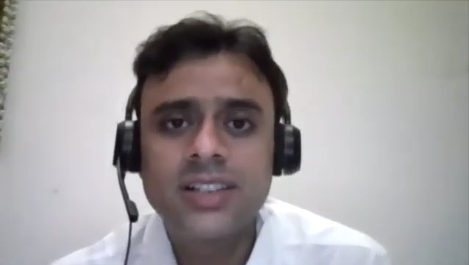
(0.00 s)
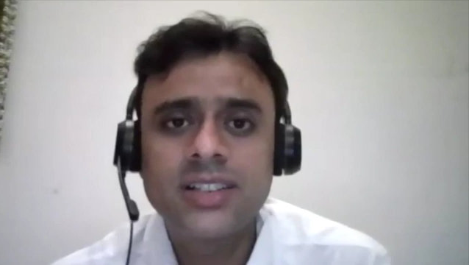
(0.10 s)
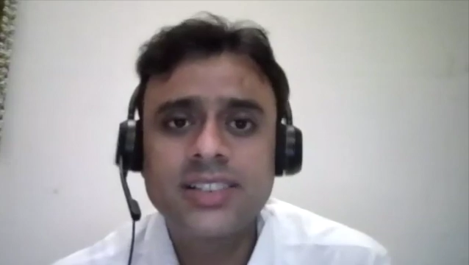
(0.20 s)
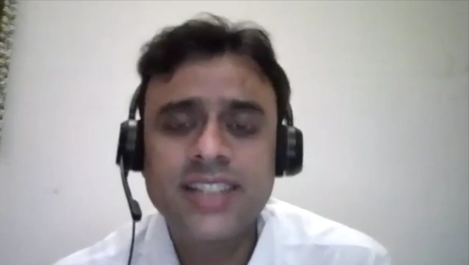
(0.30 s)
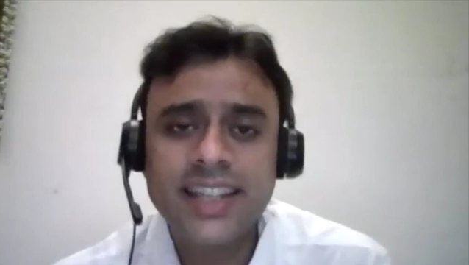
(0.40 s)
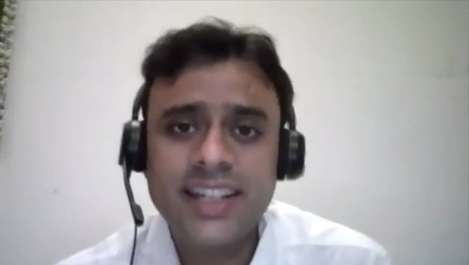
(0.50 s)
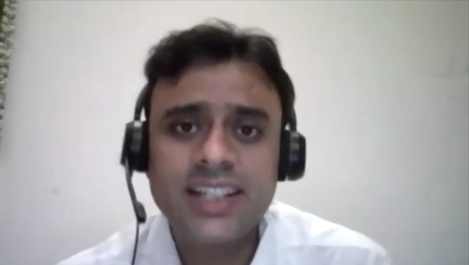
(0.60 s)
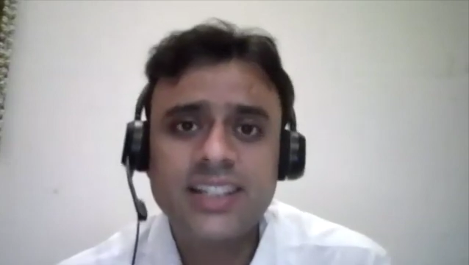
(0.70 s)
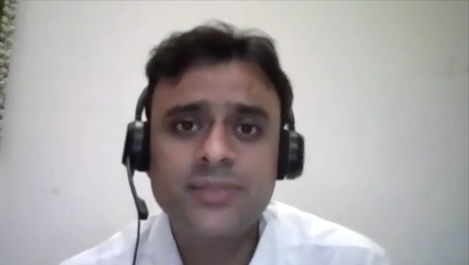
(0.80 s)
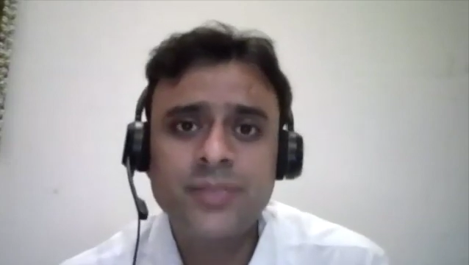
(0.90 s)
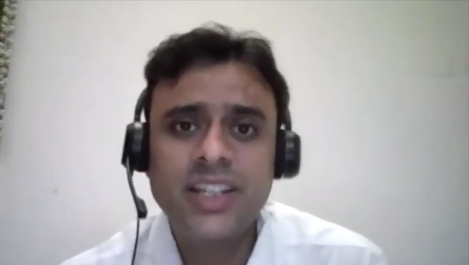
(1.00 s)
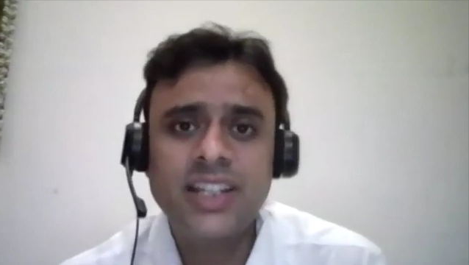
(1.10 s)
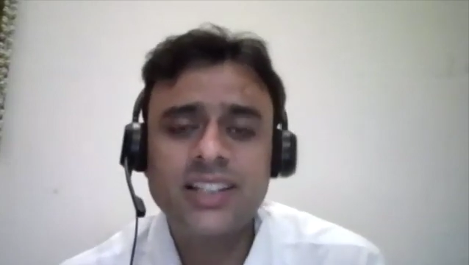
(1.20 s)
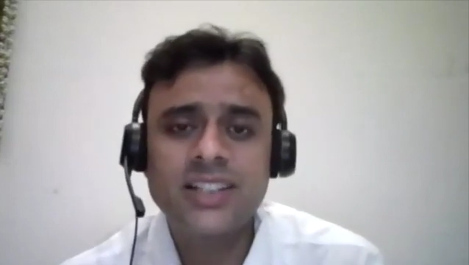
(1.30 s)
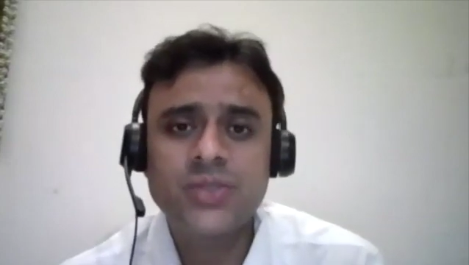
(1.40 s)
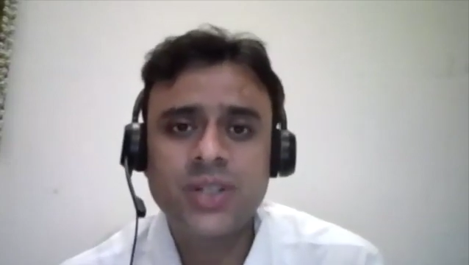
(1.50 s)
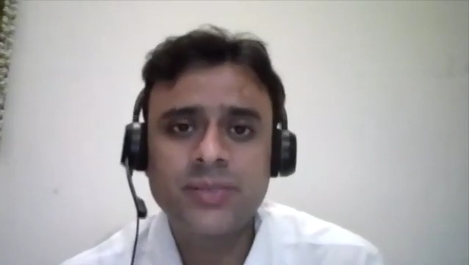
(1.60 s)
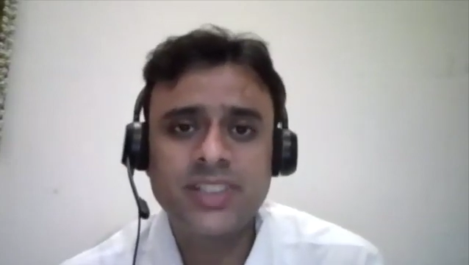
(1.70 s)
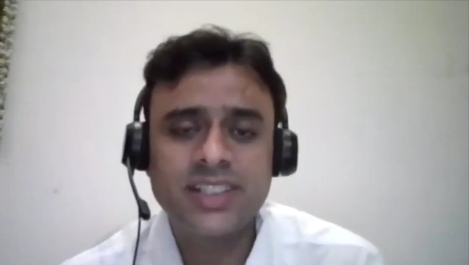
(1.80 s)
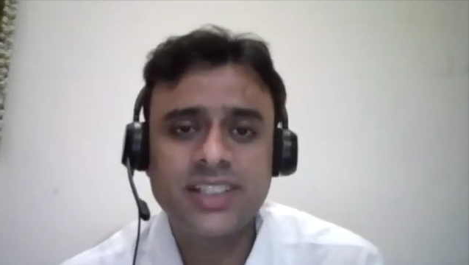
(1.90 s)
The second meaning that
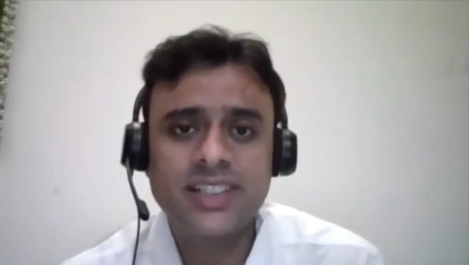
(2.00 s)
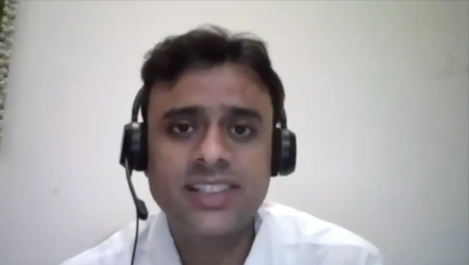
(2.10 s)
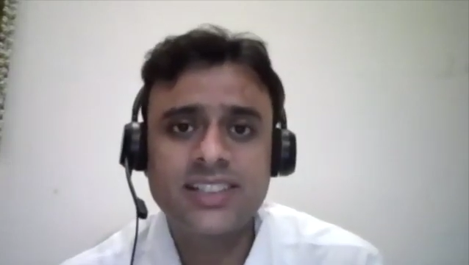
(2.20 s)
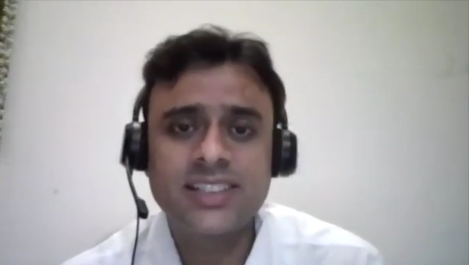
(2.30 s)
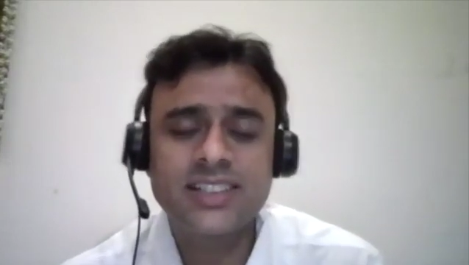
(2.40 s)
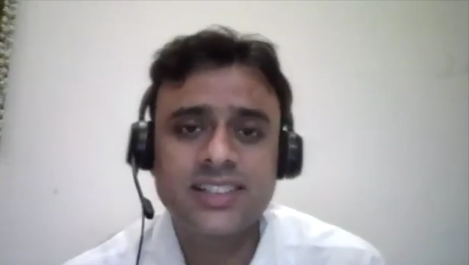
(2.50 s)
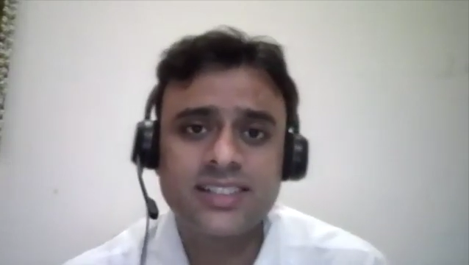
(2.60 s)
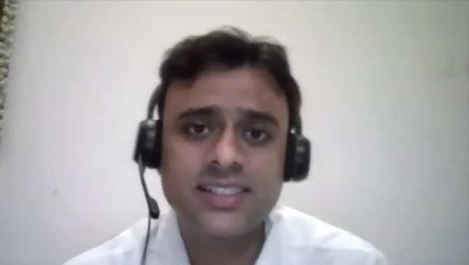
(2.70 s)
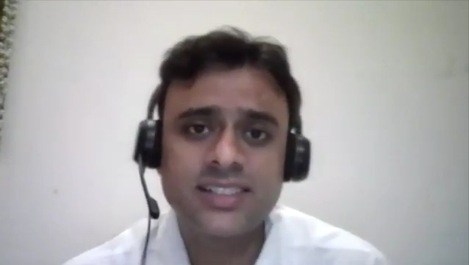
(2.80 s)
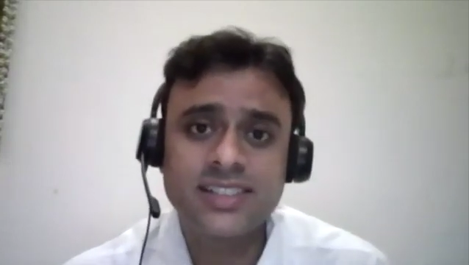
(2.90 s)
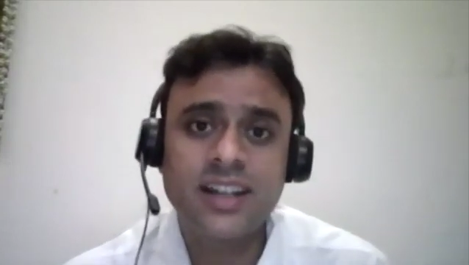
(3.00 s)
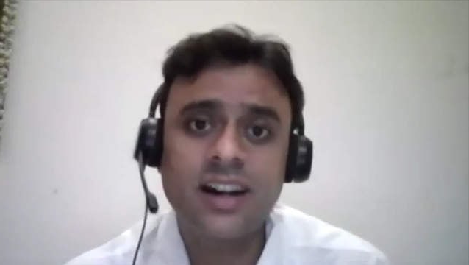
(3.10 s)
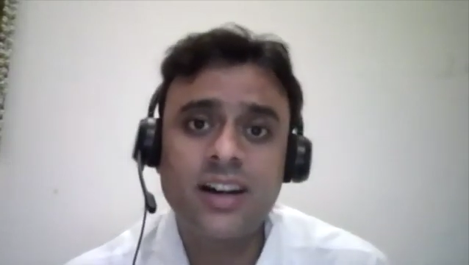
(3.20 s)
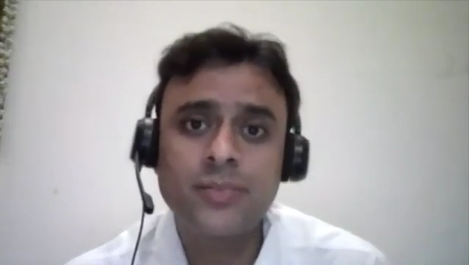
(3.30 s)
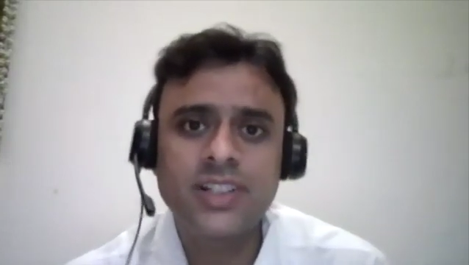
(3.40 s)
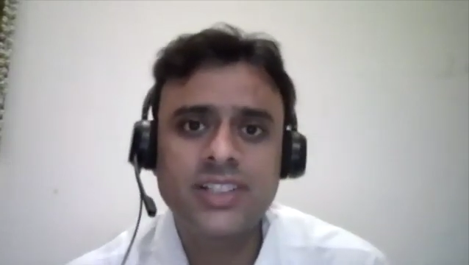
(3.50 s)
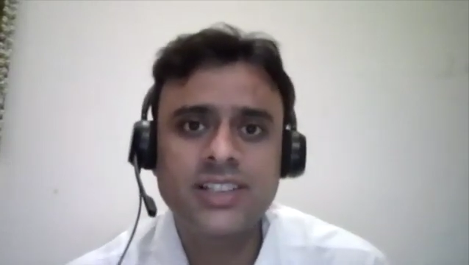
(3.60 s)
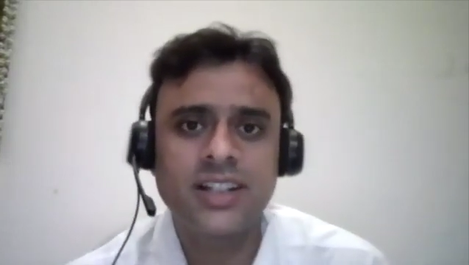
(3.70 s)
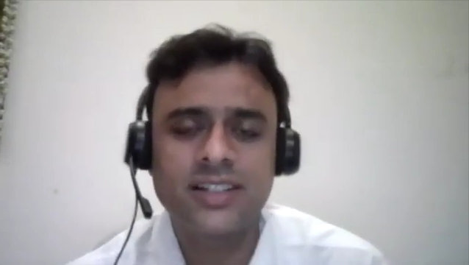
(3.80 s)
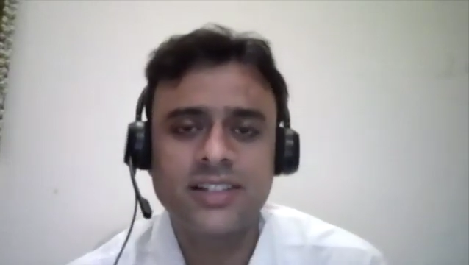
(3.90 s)
Swami says is sa plus
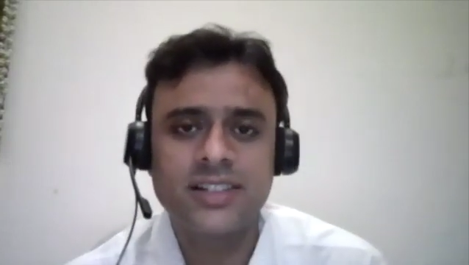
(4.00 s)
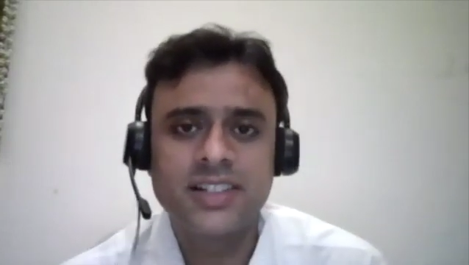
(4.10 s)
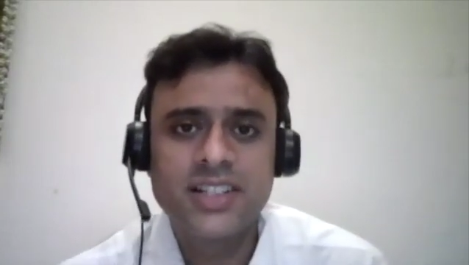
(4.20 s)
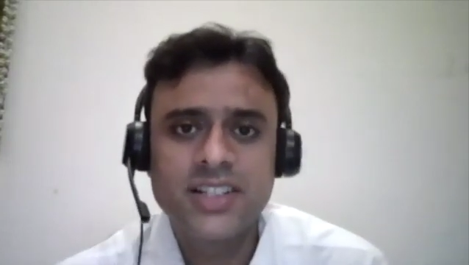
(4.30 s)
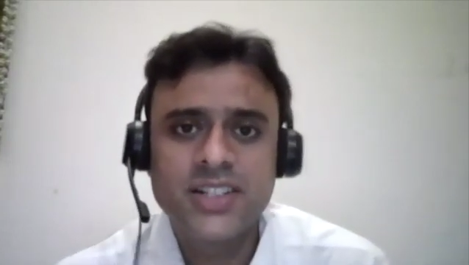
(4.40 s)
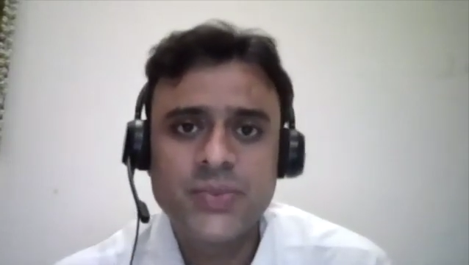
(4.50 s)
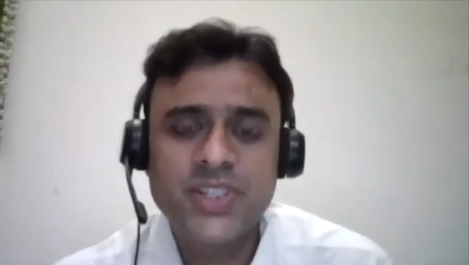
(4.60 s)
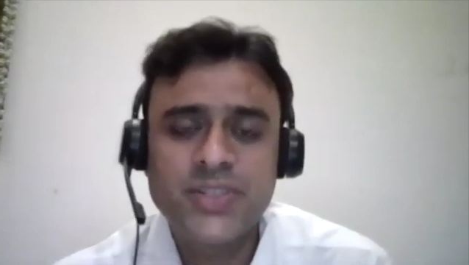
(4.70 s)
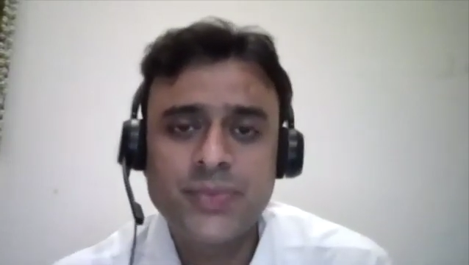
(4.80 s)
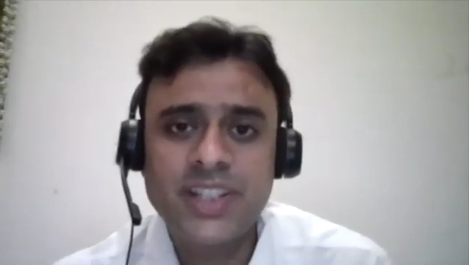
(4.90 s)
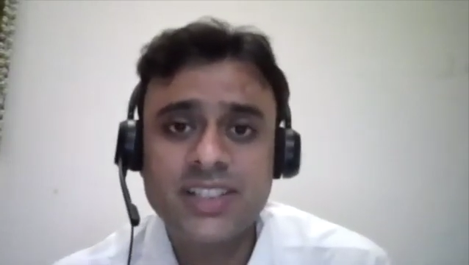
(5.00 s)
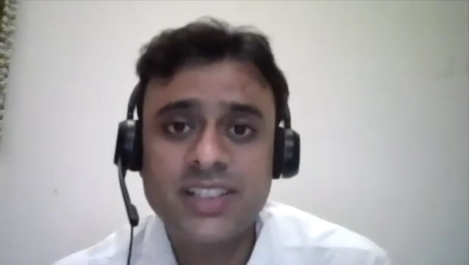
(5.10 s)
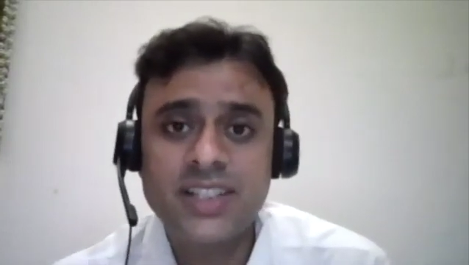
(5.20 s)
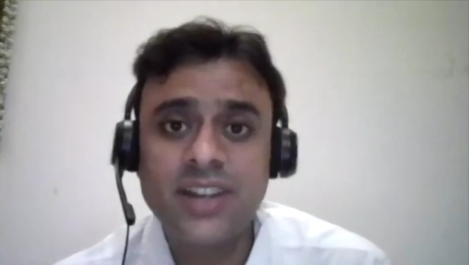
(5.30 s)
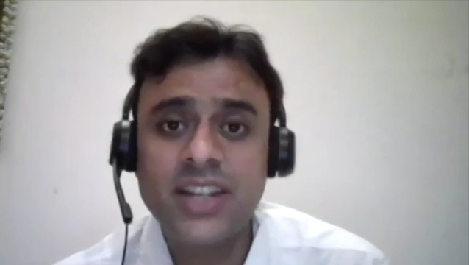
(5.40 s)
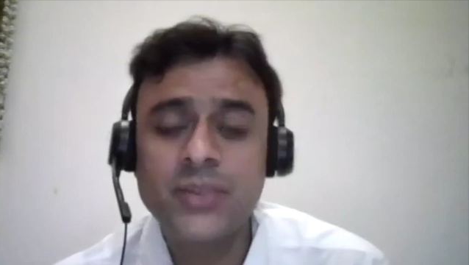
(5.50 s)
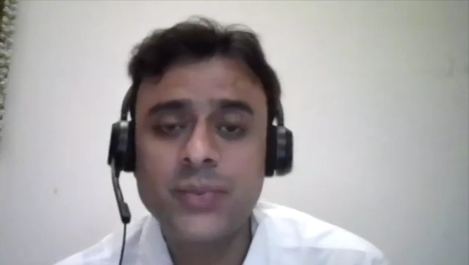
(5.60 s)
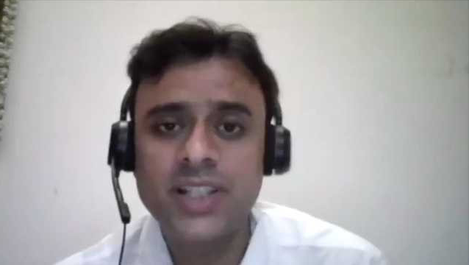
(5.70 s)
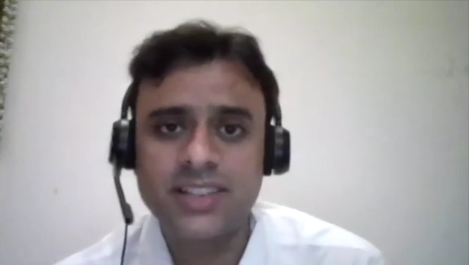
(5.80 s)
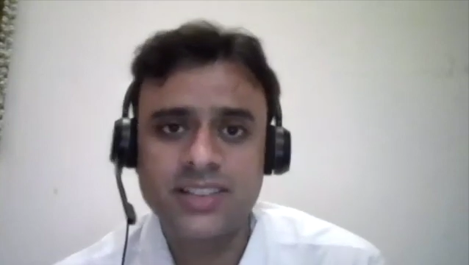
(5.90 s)
dhan, which means divine
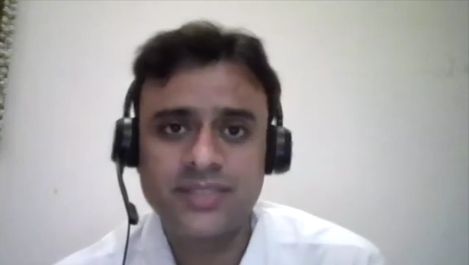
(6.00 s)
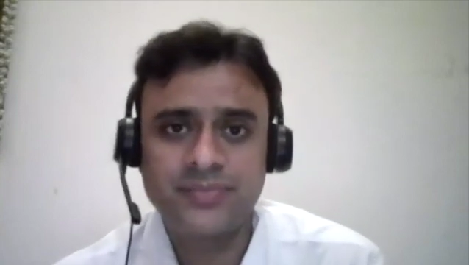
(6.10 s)
wealth.